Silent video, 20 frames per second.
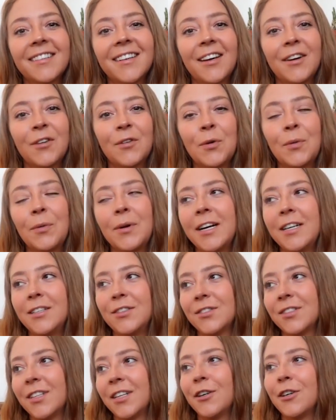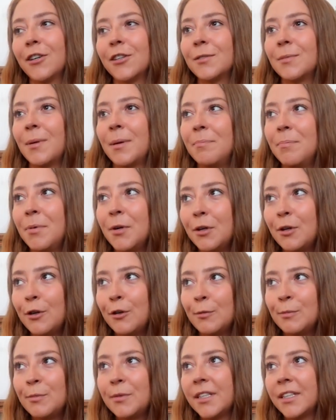I don't know why, it just like hurts my
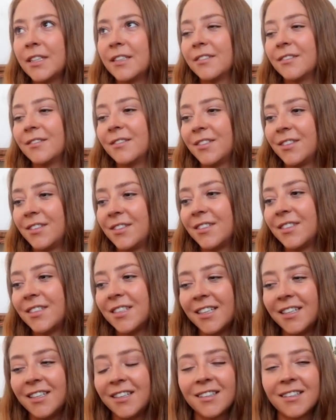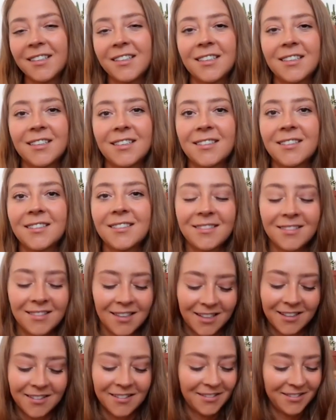boobs and just like it's,
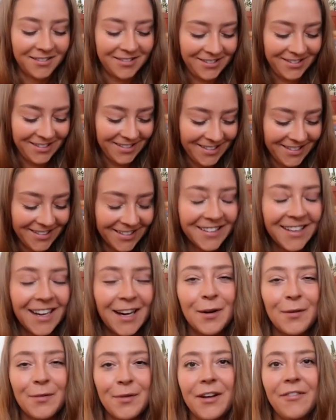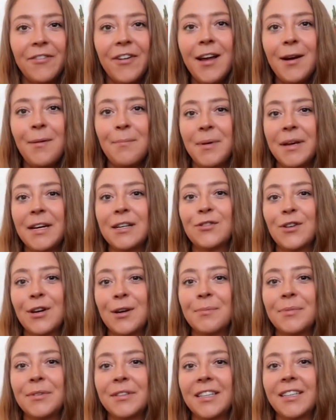I don't know. If I had a big
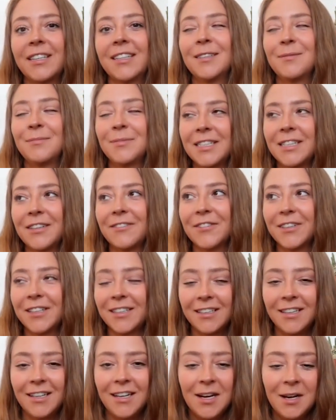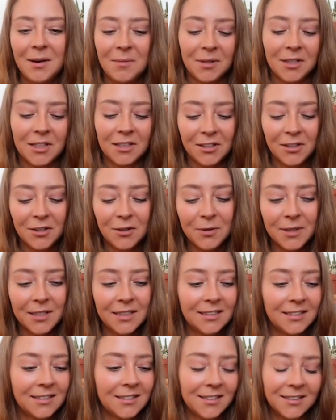trampoline, it'd be different. But the little
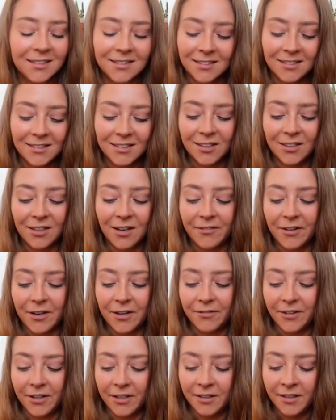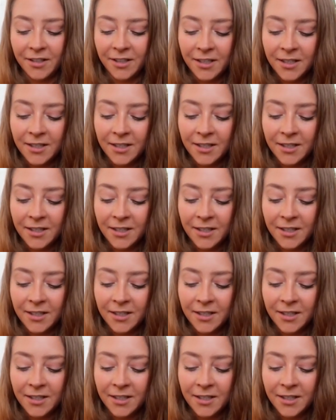ones, they're not very fun.